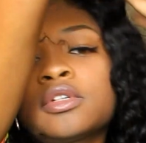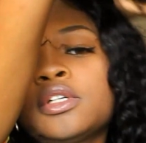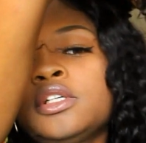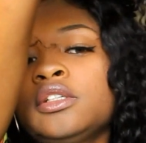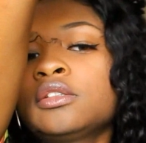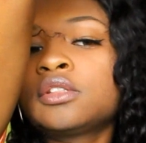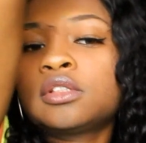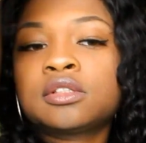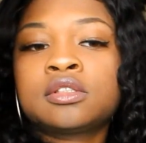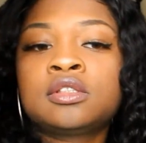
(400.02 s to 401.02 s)

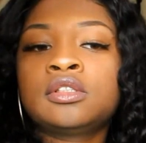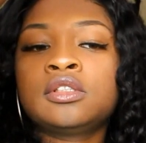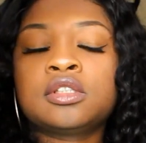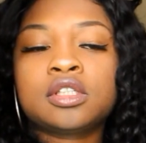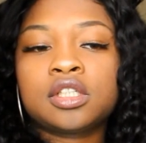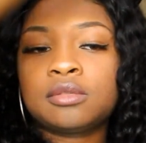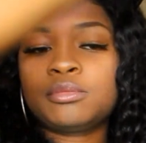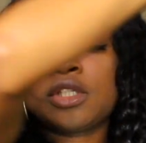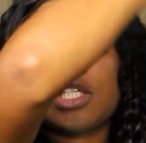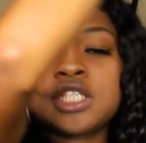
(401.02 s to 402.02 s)

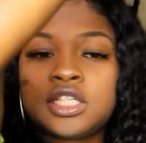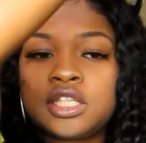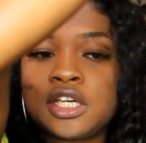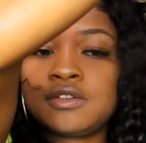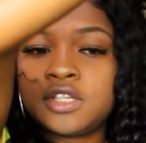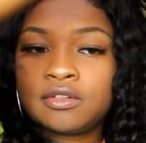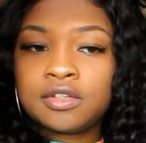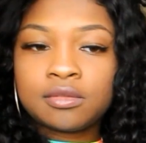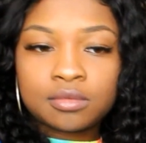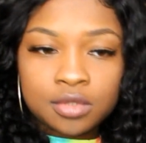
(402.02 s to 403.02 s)
Or because I did that one that
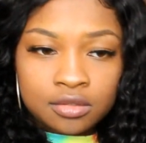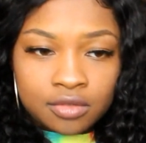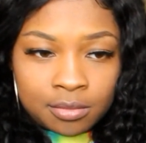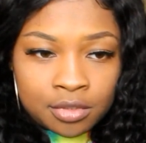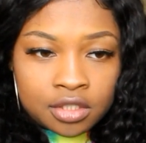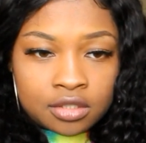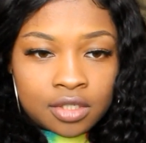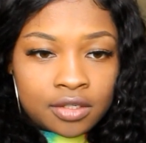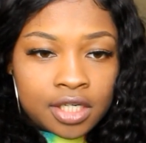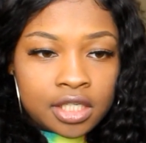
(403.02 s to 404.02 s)
way, I'm supposed to wrap it this
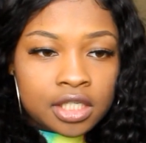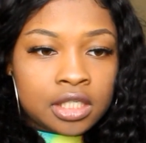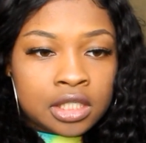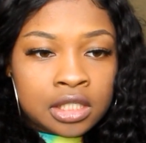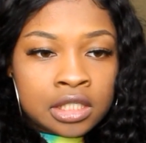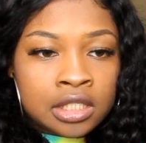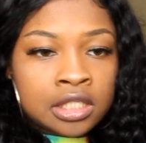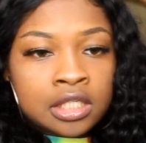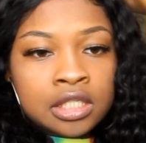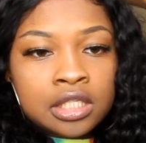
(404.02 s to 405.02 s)
way, right?
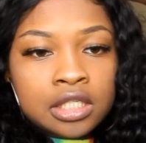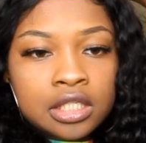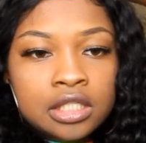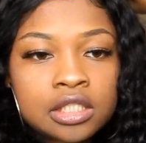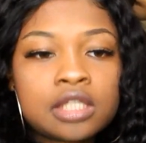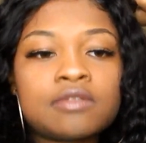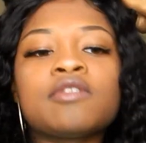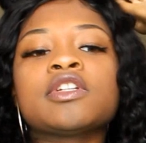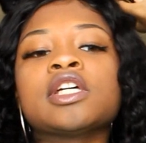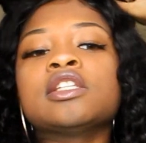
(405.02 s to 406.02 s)
Ooh, I've
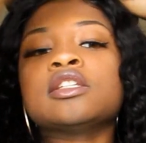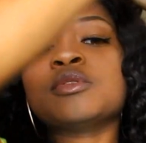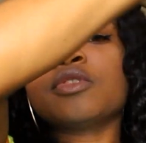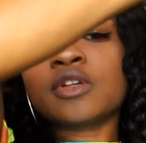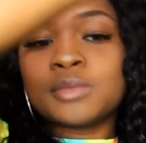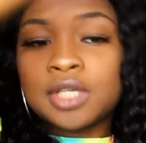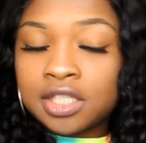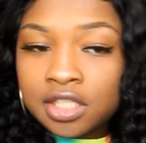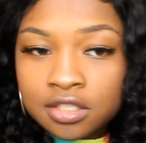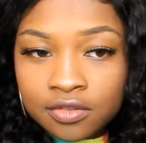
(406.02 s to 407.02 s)
never done this before, but
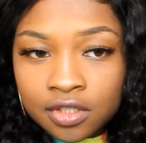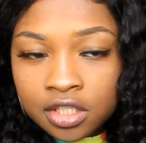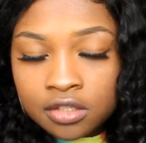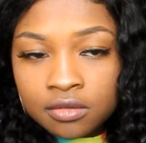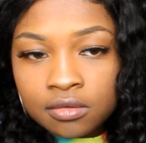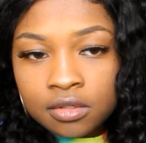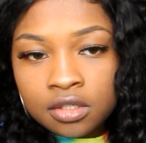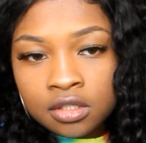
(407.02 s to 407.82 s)
I think it's really cute.